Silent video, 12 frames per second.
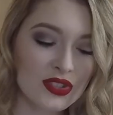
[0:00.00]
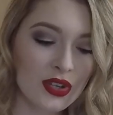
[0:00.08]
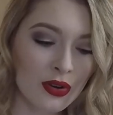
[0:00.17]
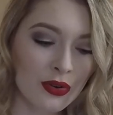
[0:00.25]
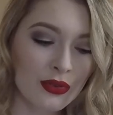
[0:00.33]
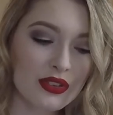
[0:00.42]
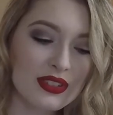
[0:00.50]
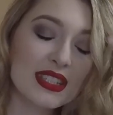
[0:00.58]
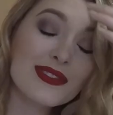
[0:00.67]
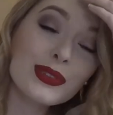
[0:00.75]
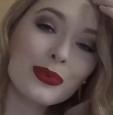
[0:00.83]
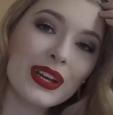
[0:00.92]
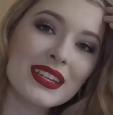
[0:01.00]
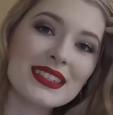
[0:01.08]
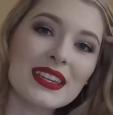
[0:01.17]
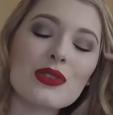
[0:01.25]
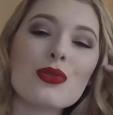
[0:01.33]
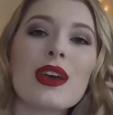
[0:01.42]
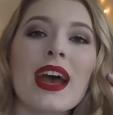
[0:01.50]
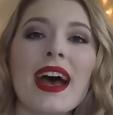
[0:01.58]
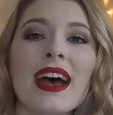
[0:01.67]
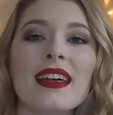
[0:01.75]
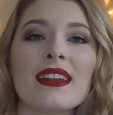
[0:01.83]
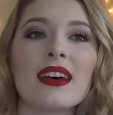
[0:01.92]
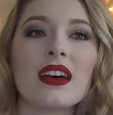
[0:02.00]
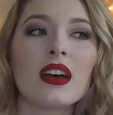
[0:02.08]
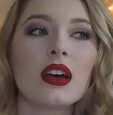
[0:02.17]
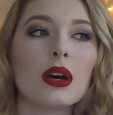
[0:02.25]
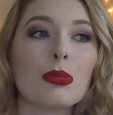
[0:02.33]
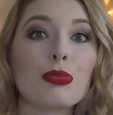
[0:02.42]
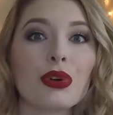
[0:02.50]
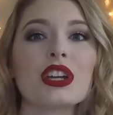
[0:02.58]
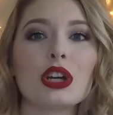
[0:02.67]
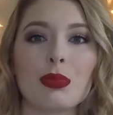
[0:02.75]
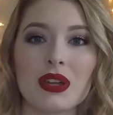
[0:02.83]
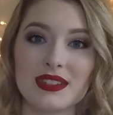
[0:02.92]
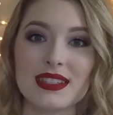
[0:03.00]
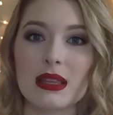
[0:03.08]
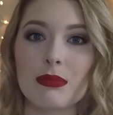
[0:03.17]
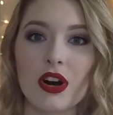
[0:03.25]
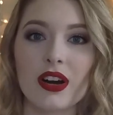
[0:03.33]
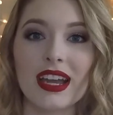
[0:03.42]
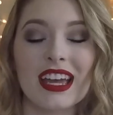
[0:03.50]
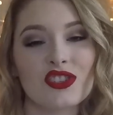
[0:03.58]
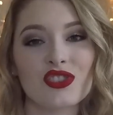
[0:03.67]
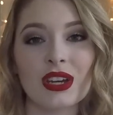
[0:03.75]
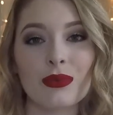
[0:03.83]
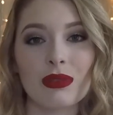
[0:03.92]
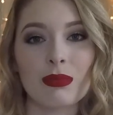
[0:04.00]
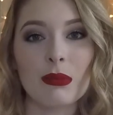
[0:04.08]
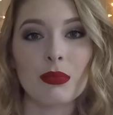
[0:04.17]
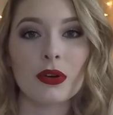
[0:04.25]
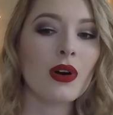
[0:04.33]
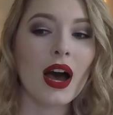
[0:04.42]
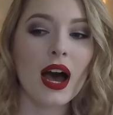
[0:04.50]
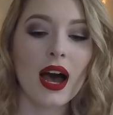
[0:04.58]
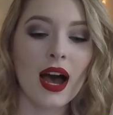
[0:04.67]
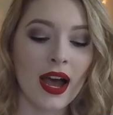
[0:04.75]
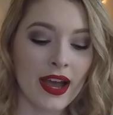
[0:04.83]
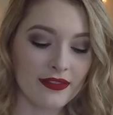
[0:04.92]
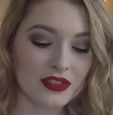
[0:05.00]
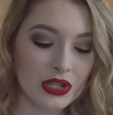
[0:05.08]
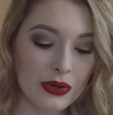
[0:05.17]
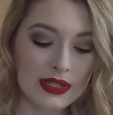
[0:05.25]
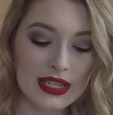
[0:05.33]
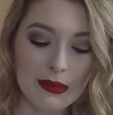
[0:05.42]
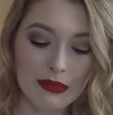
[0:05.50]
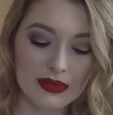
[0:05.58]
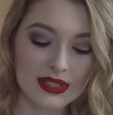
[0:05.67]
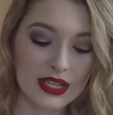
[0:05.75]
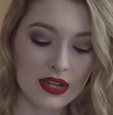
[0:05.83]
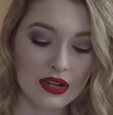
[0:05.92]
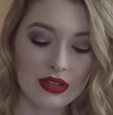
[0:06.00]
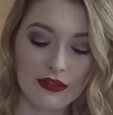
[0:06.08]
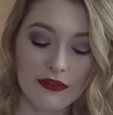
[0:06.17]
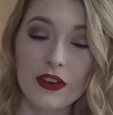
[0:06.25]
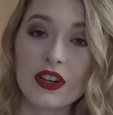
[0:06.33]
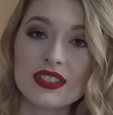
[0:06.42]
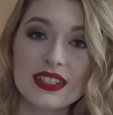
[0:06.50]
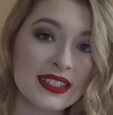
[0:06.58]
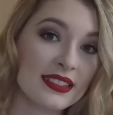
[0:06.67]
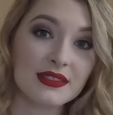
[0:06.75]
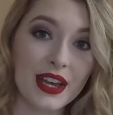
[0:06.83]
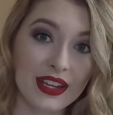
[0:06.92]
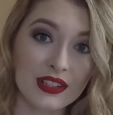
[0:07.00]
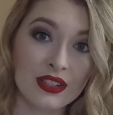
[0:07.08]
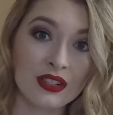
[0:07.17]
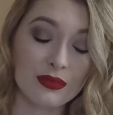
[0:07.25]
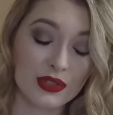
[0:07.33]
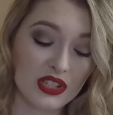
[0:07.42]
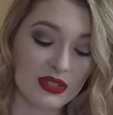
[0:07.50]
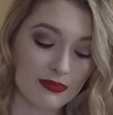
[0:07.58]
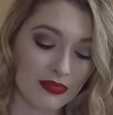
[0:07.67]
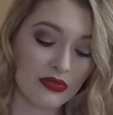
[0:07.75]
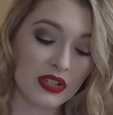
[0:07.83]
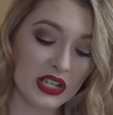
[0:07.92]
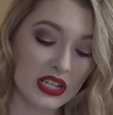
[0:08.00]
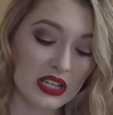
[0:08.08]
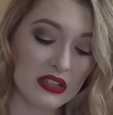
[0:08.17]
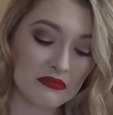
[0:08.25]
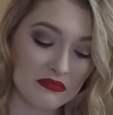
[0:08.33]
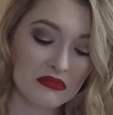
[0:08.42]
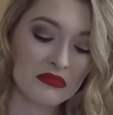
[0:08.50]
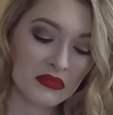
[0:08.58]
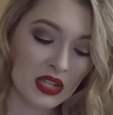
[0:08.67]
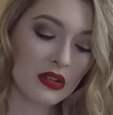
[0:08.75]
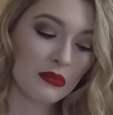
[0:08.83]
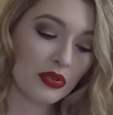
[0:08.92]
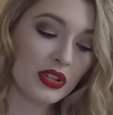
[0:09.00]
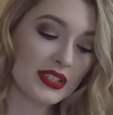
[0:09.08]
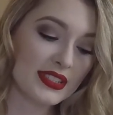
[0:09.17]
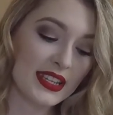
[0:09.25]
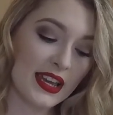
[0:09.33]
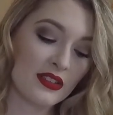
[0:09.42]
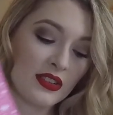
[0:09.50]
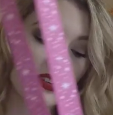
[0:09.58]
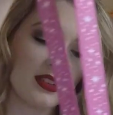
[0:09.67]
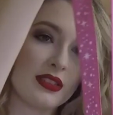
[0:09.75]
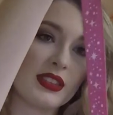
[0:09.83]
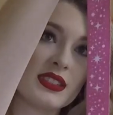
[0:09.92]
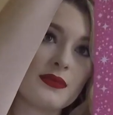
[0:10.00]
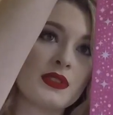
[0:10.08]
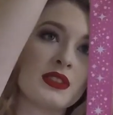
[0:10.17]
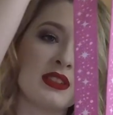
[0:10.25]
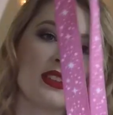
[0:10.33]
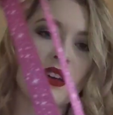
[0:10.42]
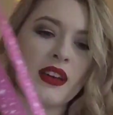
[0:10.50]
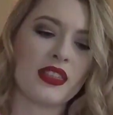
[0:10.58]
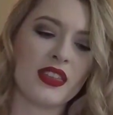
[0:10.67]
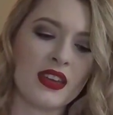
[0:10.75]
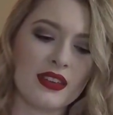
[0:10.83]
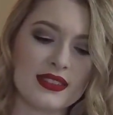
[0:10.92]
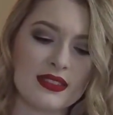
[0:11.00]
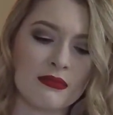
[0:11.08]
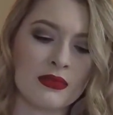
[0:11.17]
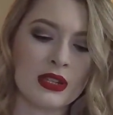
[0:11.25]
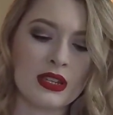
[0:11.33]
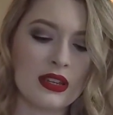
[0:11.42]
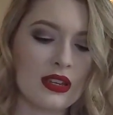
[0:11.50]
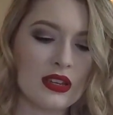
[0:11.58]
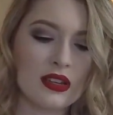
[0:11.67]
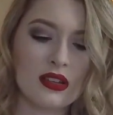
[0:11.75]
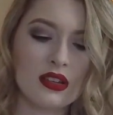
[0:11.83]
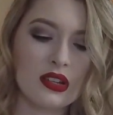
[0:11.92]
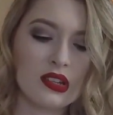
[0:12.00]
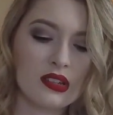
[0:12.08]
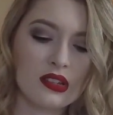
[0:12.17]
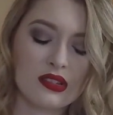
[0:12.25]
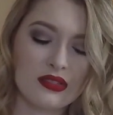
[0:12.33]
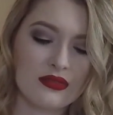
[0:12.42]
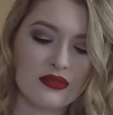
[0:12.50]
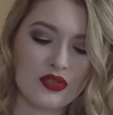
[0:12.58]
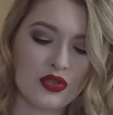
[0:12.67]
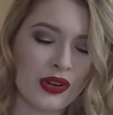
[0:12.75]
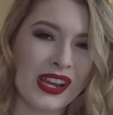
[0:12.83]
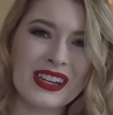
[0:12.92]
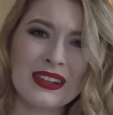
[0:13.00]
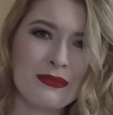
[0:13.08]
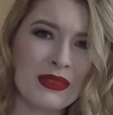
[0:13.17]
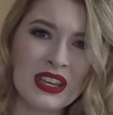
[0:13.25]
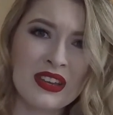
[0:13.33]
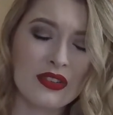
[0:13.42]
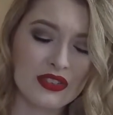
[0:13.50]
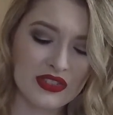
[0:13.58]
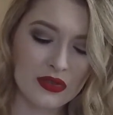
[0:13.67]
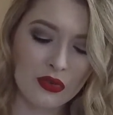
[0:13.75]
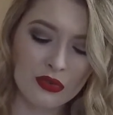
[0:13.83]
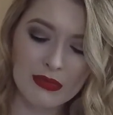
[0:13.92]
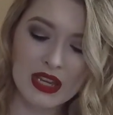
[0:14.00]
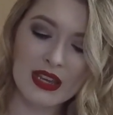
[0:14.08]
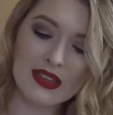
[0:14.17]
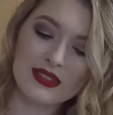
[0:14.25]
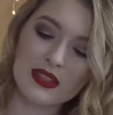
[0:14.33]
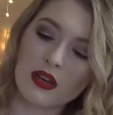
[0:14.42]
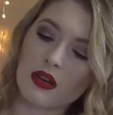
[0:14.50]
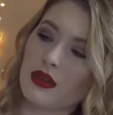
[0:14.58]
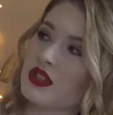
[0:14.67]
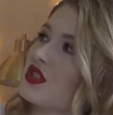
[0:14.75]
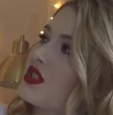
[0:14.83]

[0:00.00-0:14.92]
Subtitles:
So there's different ways that you can bring your pins to the park and trade with people. I have two examples here. The first is a lanyard, which is pretty standard. This one, I think somebody traded me or sold me, so it's